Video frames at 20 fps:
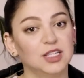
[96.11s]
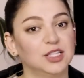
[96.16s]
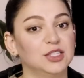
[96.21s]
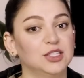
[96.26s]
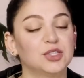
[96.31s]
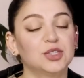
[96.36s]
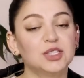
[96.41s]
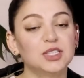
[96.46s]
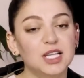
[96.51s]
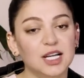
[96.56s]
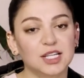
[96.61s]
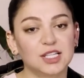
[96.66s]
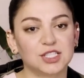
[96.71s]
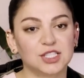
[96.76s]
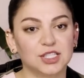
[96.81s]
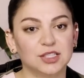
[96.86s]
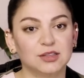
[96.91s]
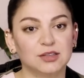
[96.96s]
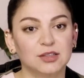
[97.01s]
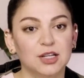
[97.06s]

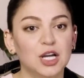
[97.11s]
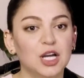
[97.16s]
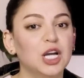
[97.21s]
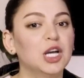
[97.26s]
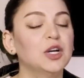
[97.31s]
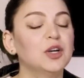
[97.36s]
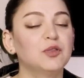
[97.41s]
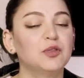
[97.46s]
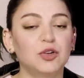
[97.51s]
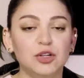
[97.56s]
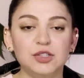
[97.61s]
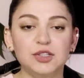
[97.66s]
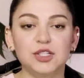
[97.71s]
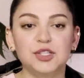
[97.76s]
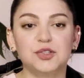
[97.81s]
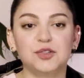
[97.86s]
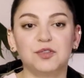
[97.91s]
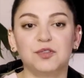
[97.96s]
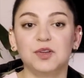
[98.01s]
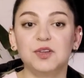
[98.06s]
Introduction,
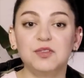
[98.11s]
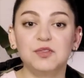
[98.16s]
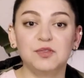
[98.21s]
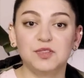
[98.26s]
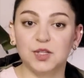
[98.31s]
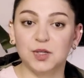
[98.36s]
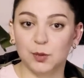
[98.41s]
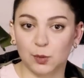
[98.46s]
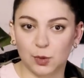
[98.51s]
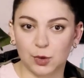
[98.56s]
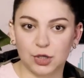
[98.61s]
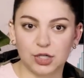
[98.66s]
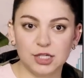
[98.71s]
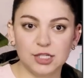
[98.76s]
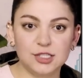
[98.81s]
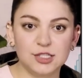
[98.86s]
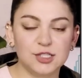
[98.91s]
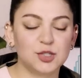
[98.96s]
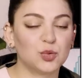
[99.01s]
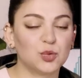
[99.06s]
40 to 50
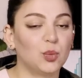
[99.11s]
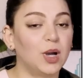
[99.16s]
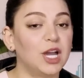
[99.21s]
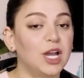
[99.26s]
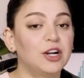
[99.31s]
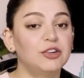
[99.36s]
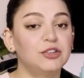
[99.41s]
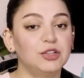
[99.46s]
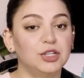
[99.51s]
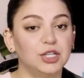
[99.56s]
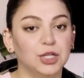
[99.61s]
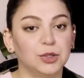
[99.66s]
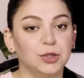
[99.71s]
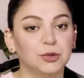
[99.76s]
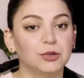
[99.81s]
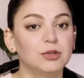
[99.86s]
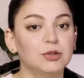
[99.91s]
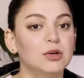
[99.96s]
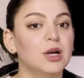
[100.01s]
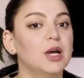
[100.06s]
words where
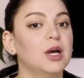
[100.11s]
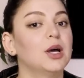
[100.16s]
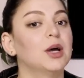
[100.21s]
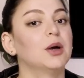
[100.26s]
you